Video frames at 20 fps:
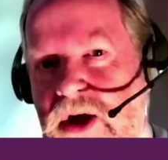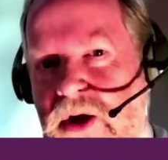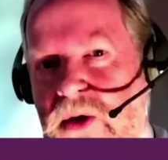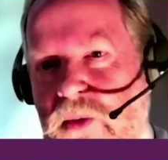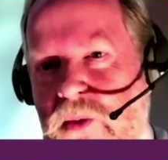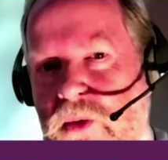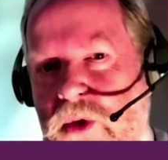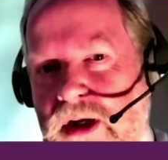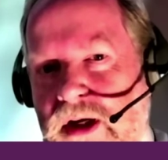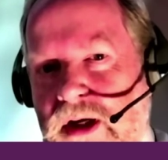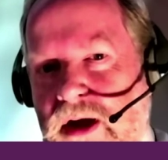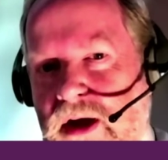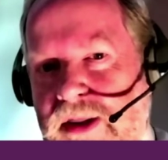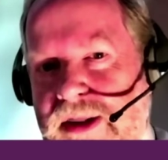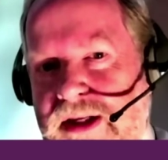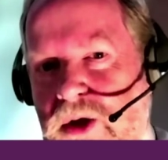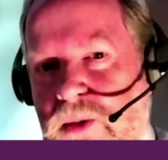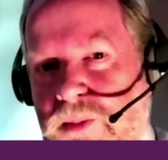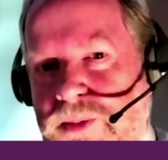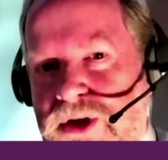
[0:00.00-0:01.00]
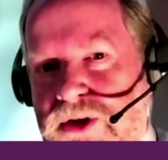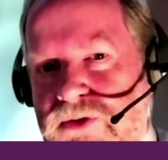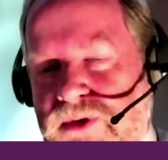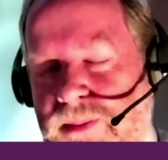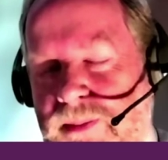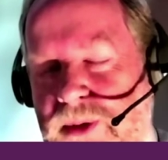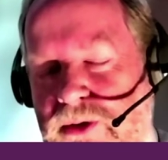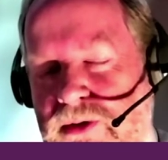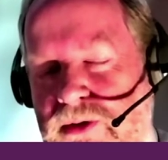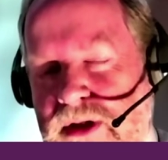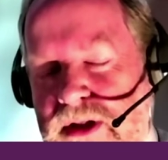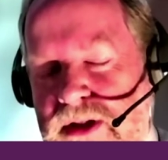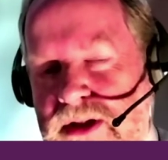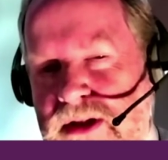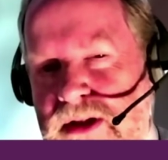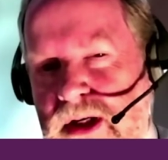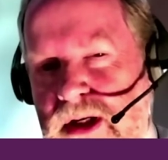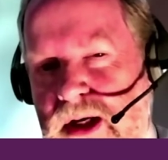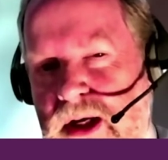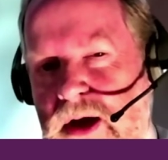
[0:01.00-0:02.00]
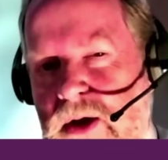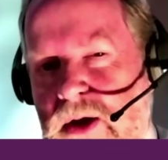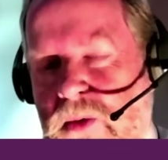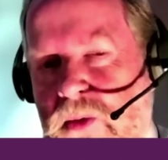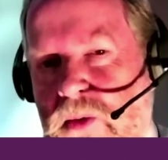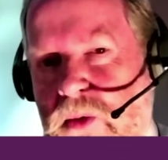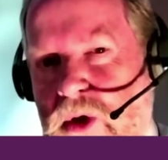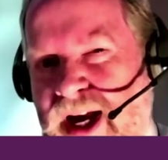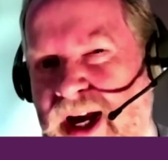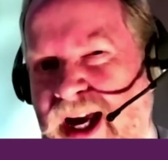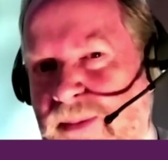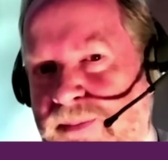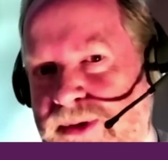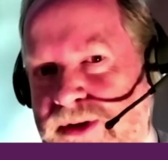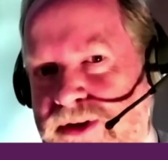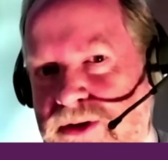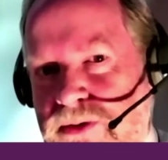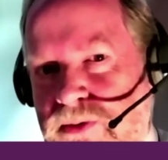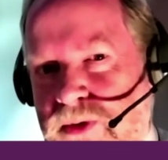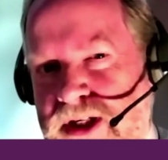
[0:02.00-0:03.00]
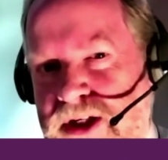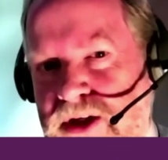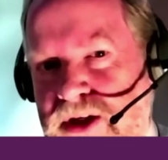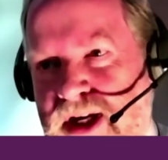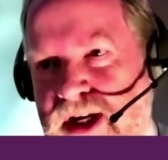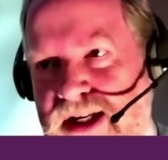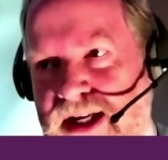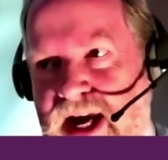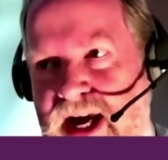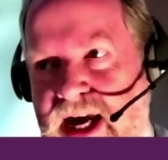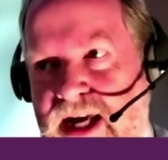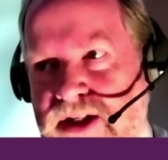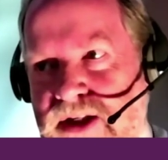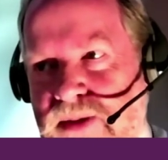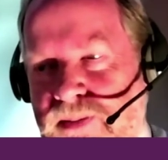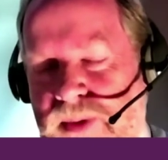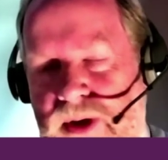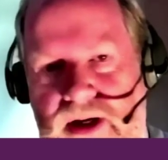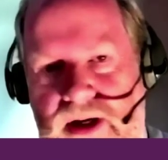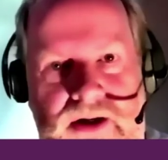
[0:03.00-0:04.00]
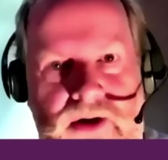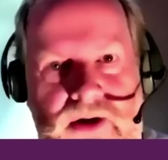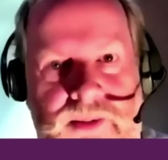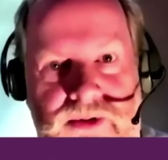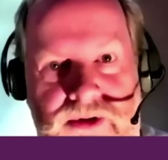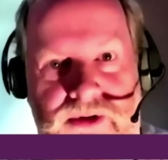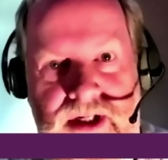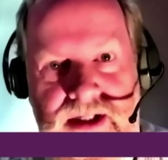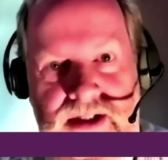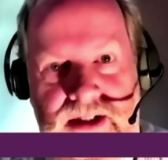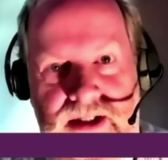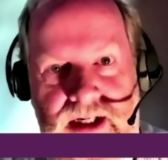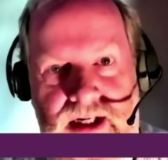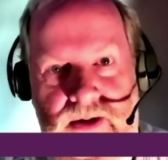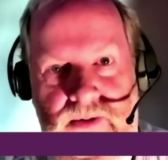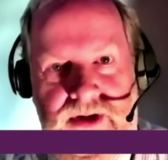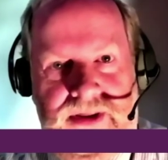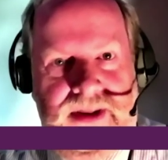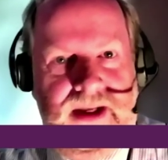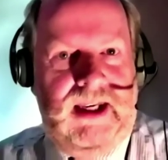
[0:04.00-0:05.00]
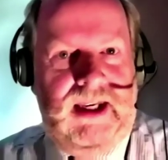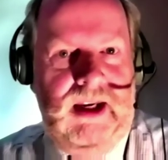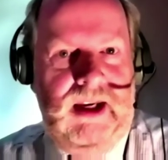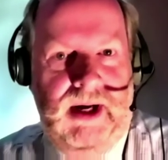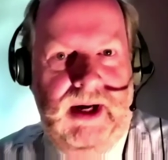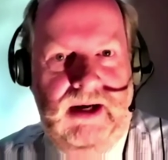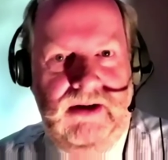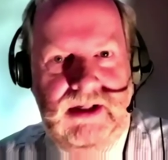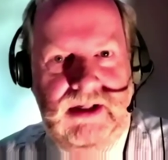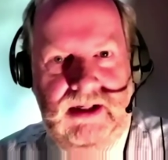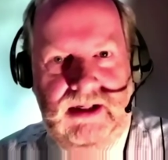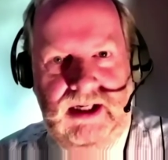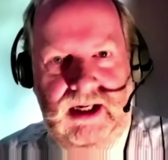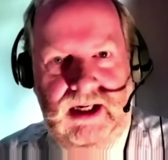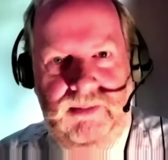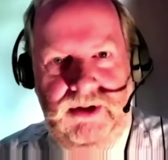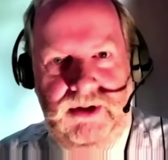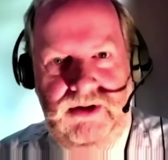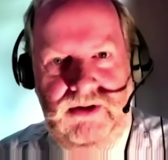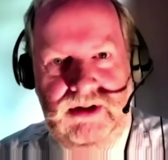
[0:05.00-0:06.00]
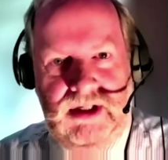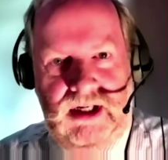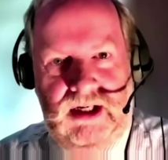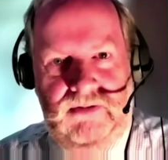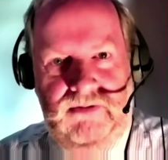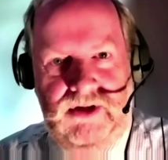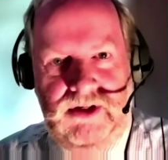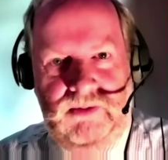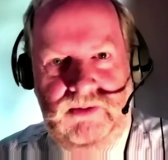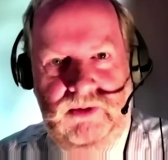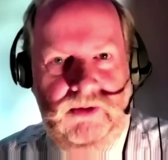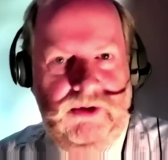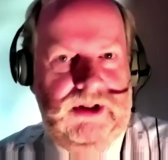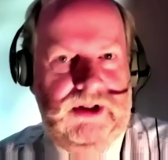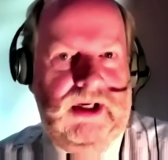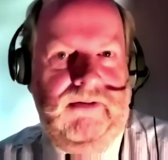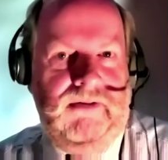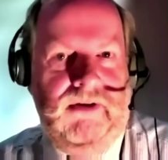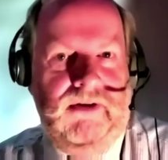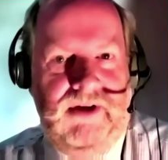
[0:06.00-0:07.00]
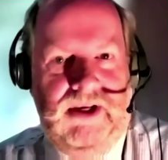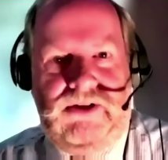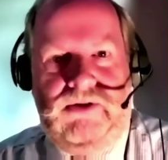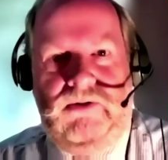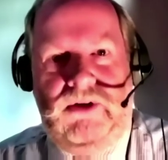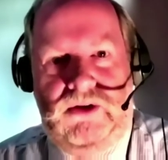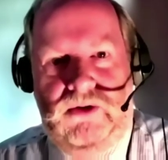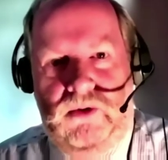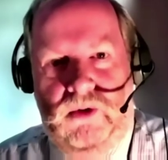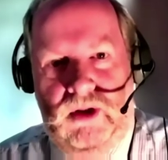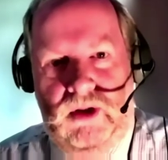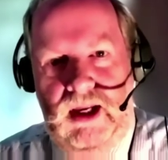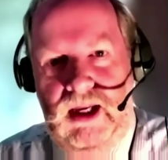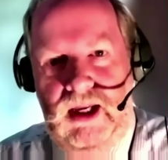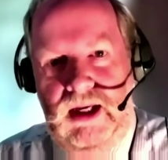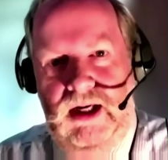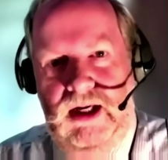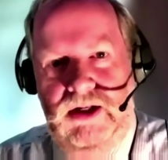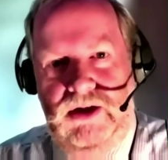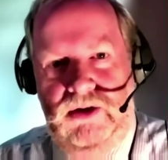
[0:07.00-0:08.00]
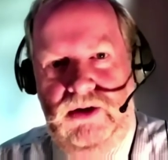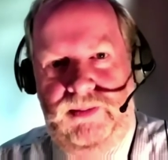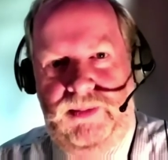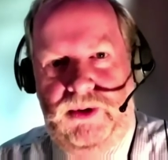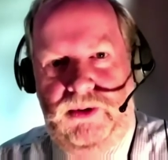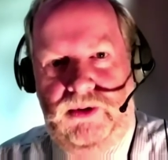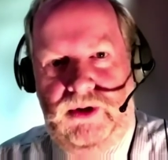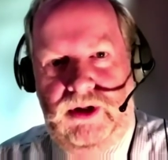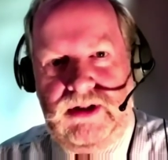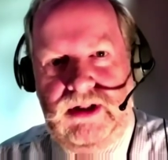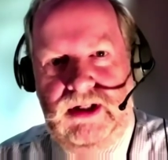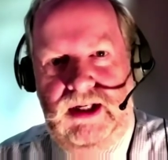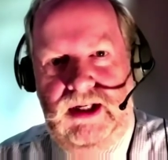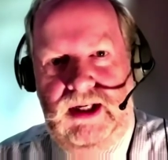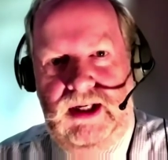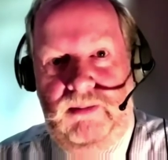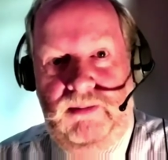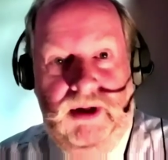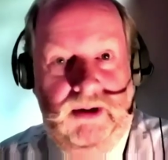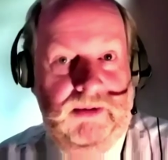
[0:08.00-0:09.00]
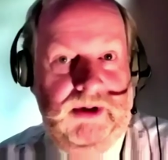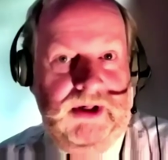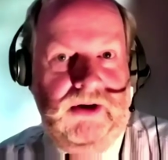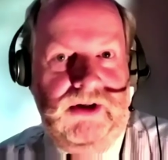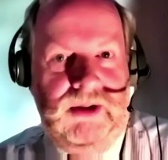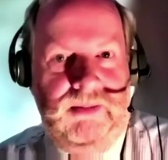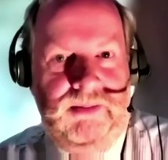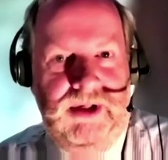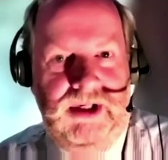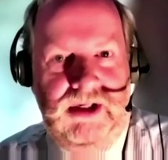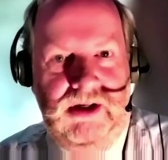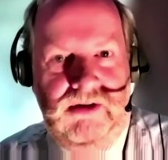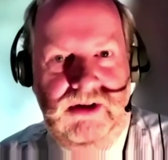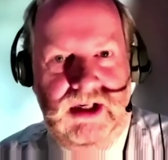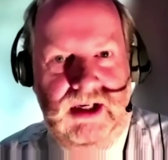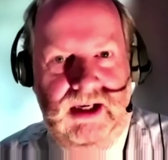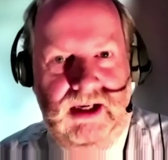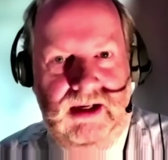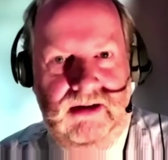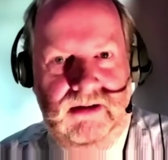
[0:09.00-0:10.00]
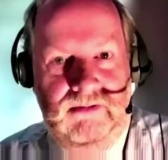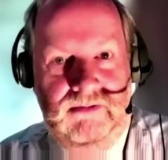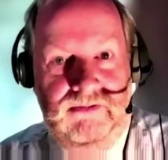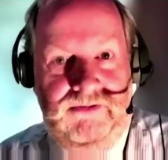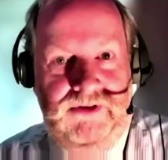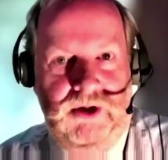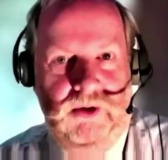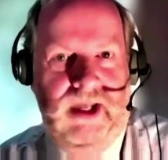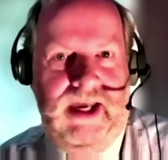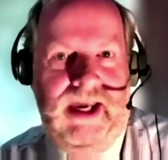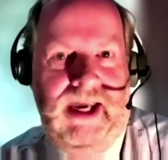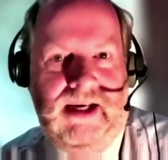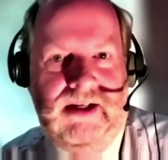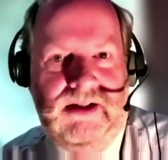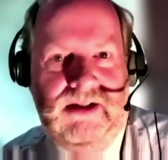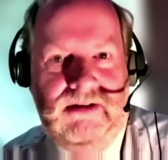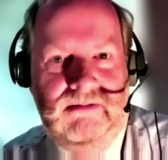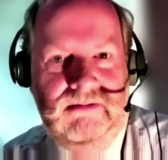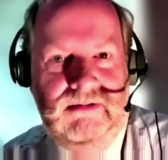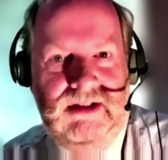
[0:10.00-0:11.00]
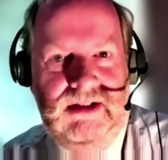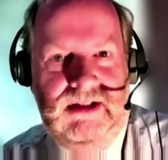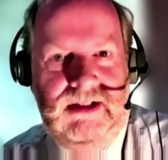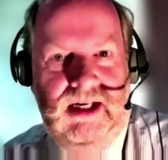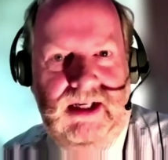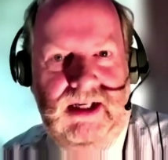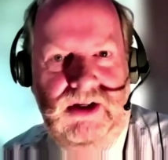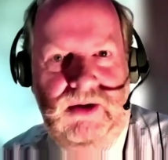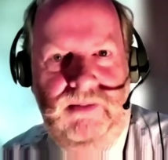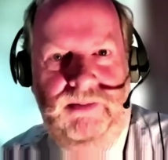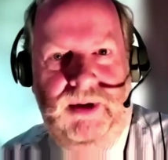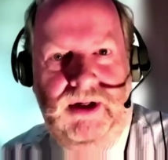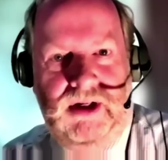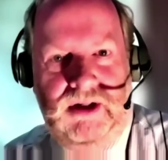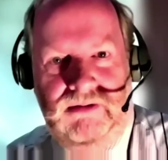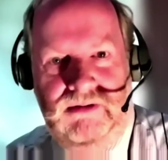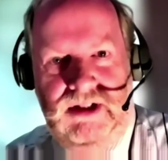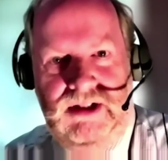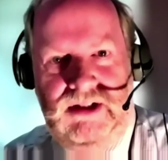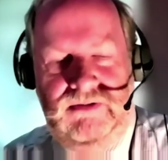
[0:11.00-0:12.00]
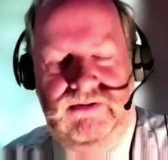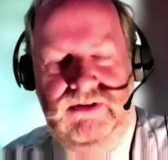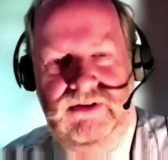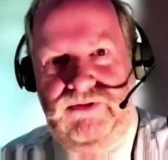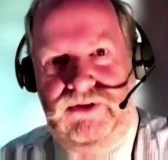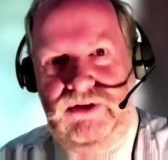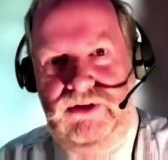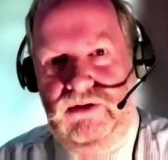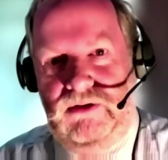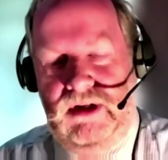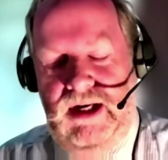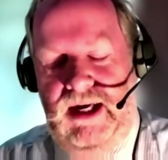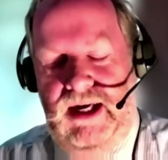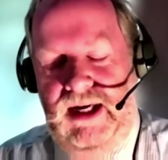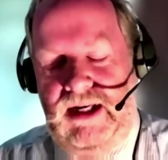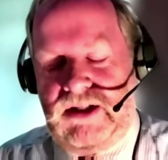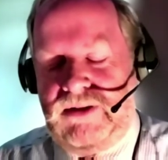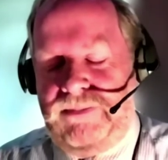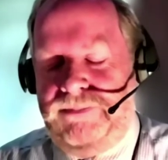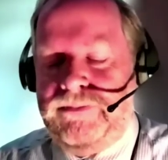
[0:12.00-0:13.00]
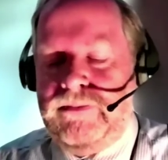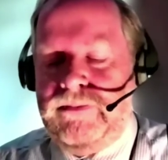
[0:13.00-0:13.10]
What are the options for ports? What happens when you get asked by an operator, we're thinking about setting up a new service, we want to have a vessel call, you're a port, but we're going to be using fuel X. Can you bunker us for fuel X?